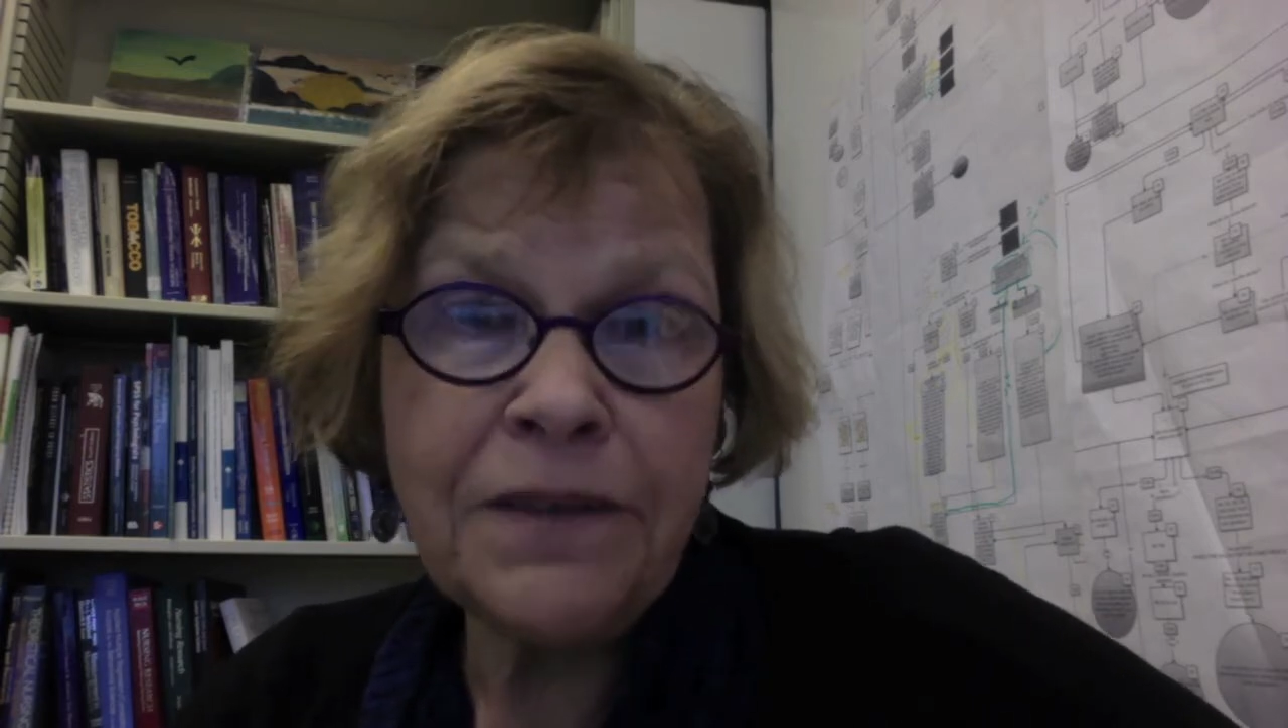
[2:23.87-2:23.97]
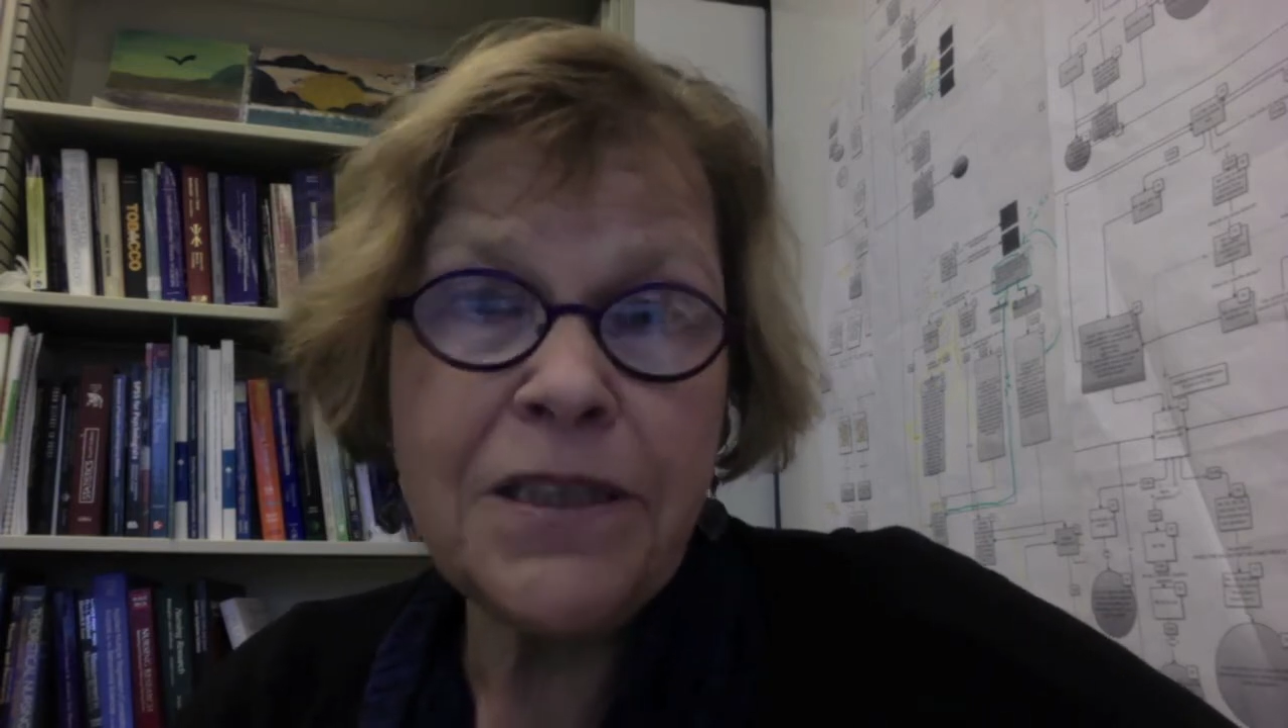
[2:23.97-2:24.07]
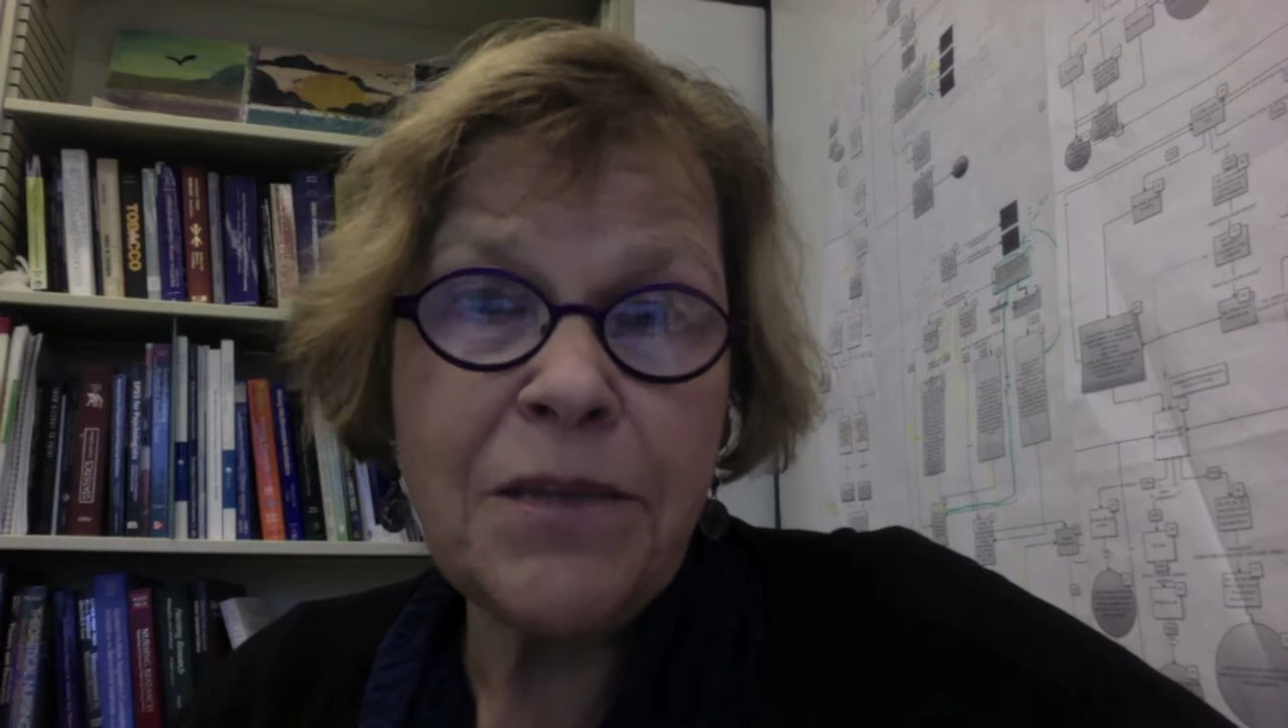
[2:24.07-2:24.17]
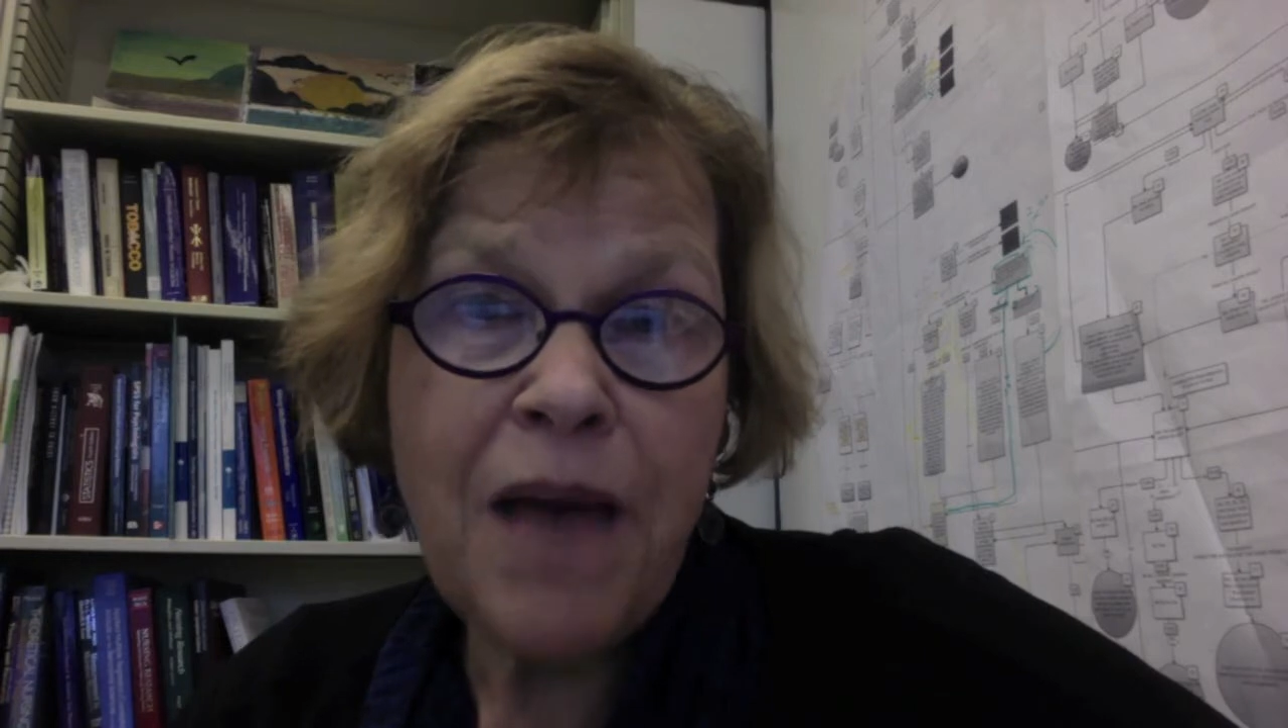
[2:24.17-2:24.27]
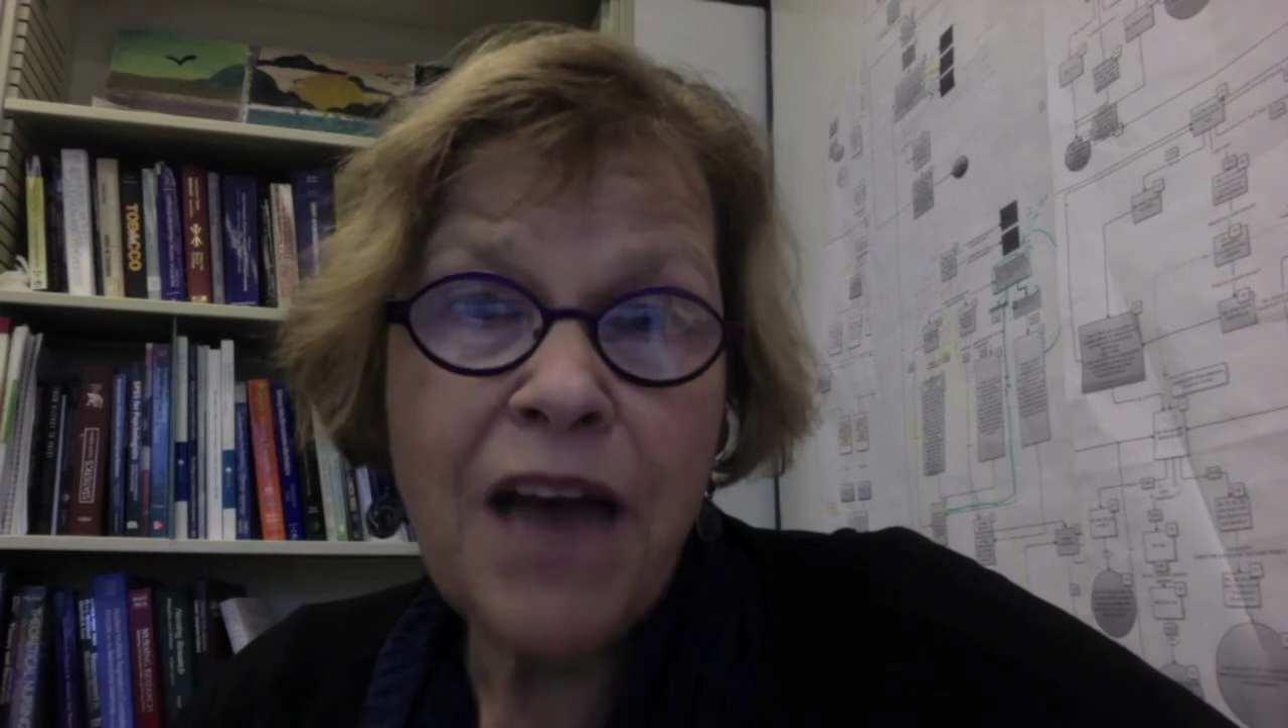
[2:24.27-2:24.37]

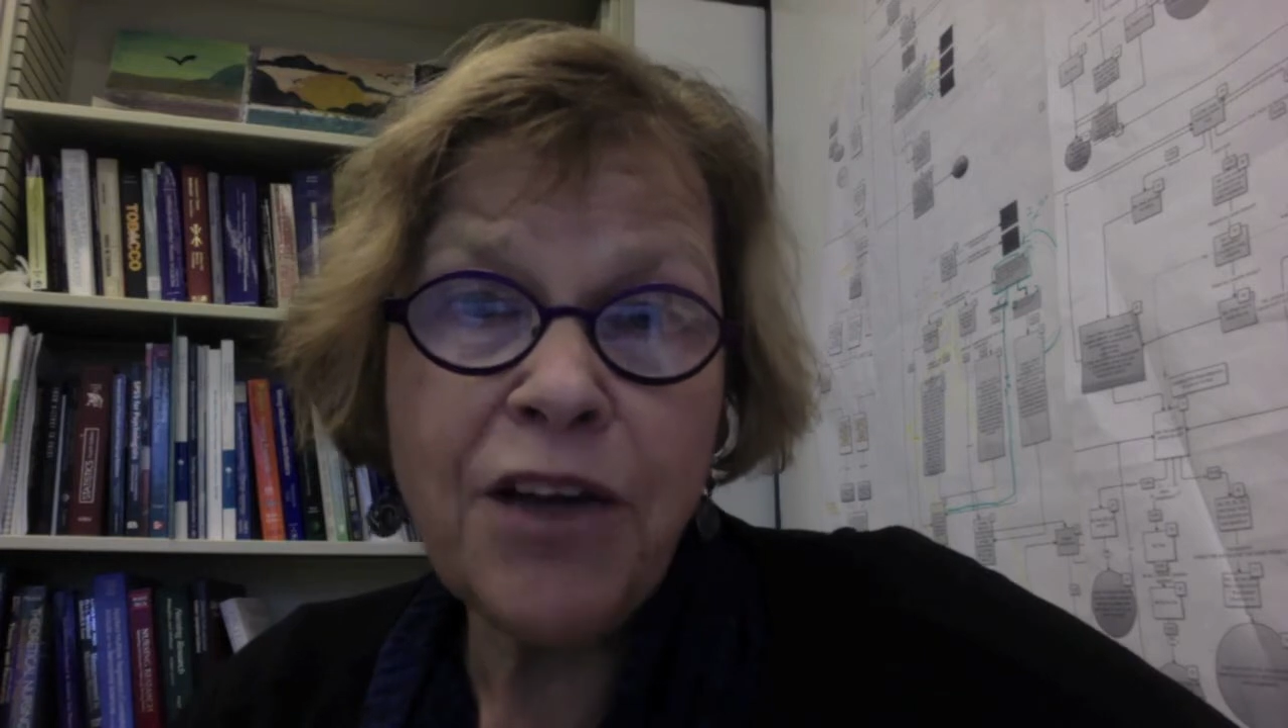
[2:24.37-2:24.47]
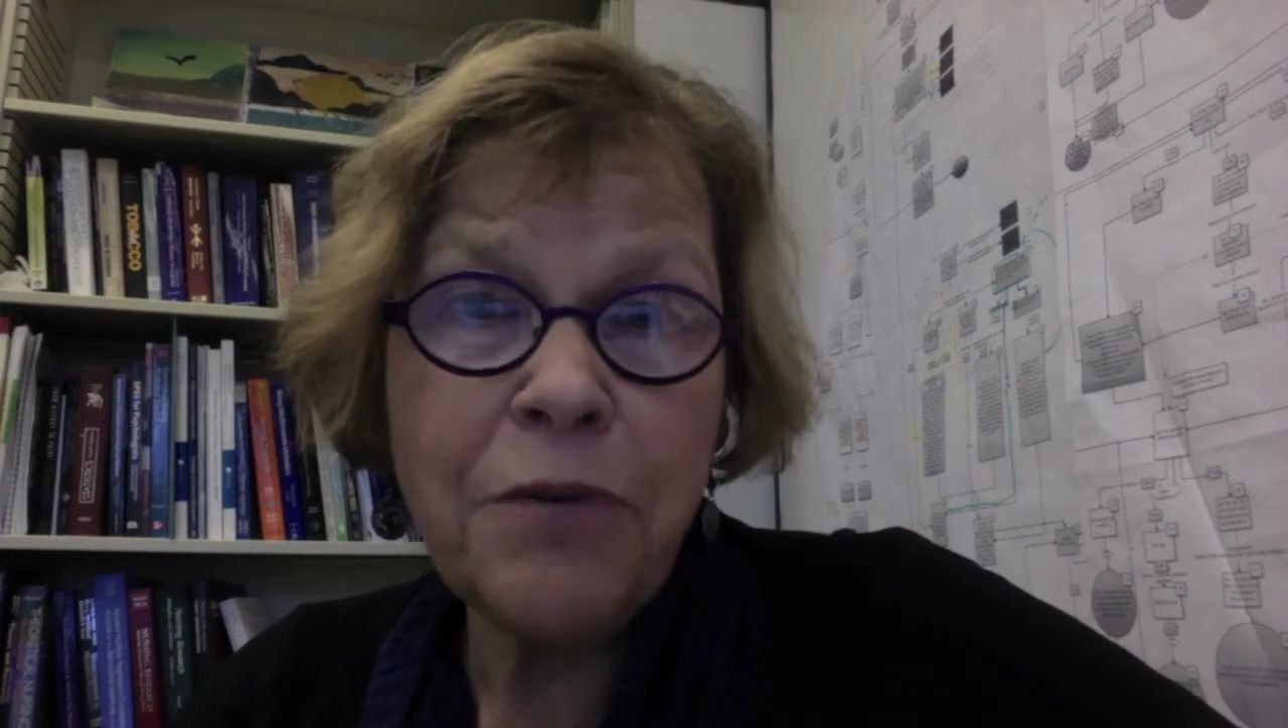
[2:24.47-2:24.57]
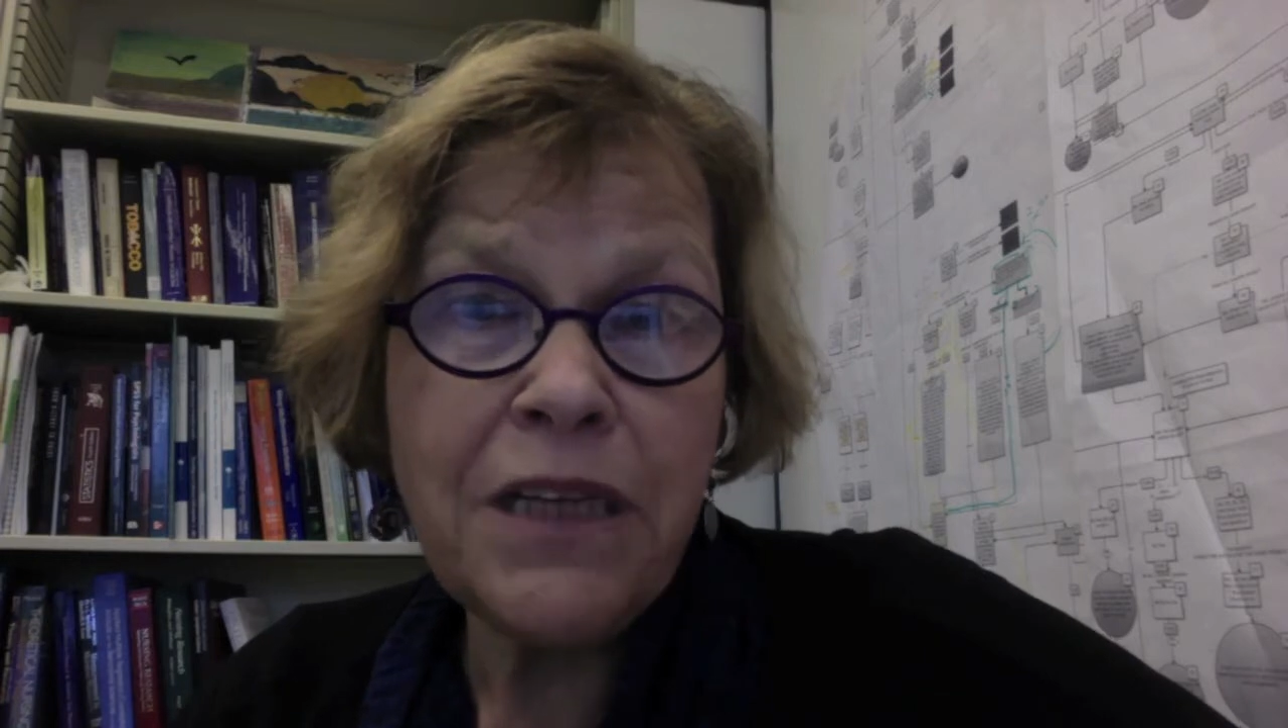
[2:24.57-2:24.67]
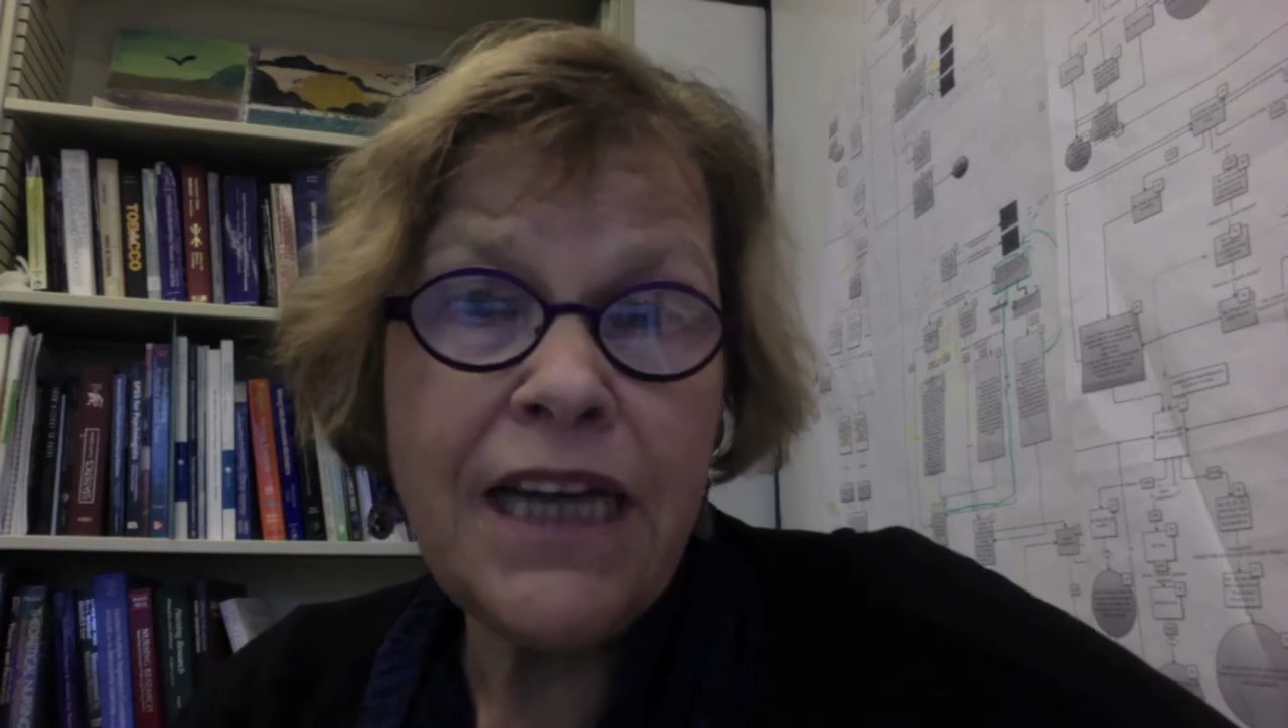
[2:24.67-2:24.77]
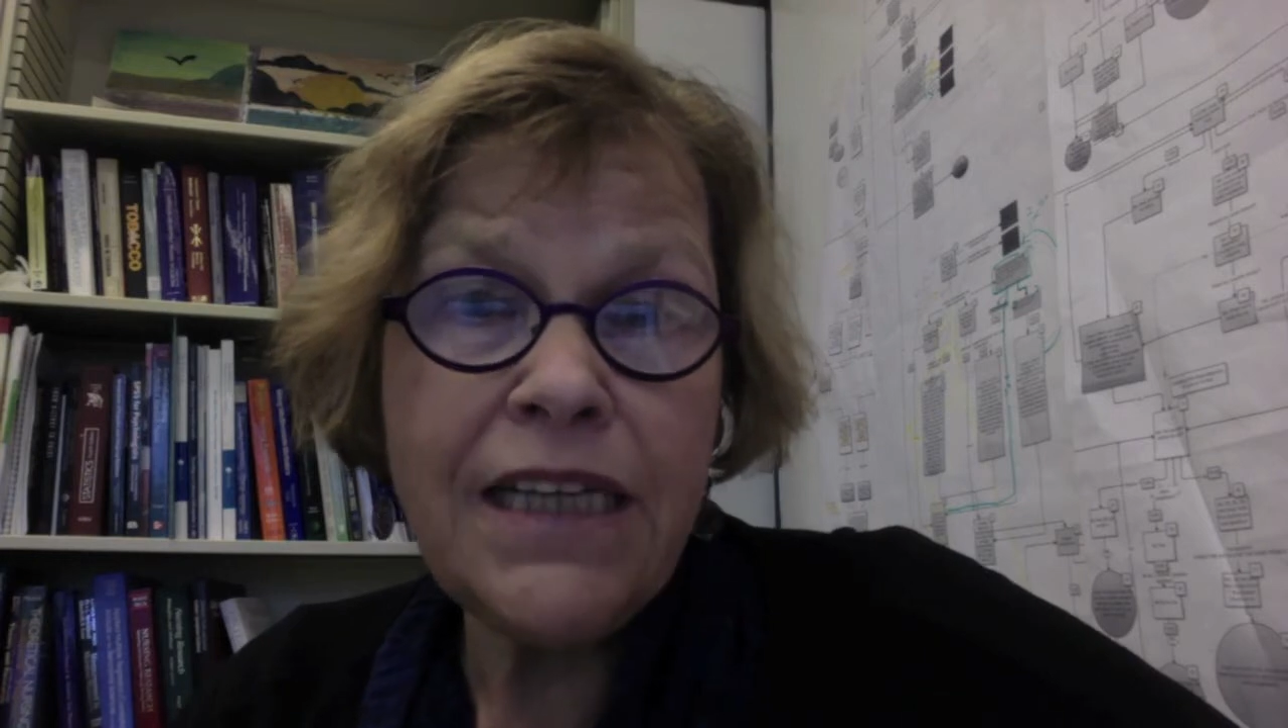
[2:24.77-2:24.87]
Tobacco
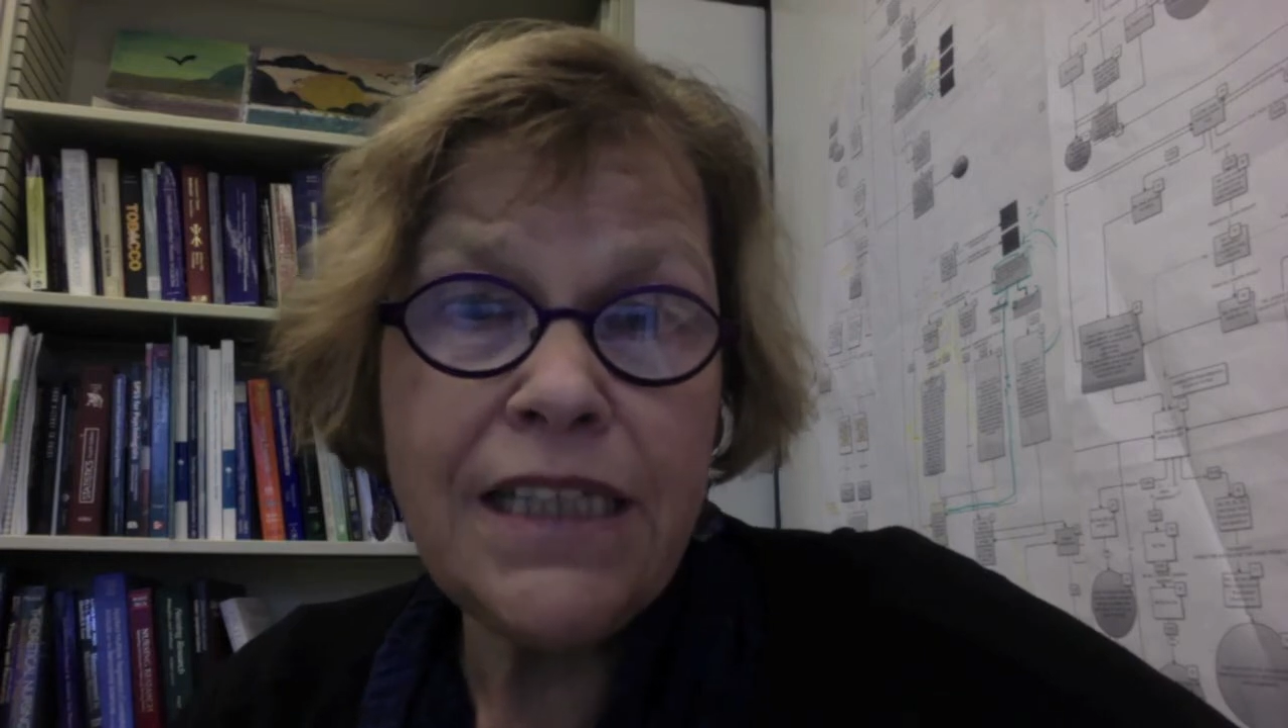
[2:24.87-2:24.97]
Related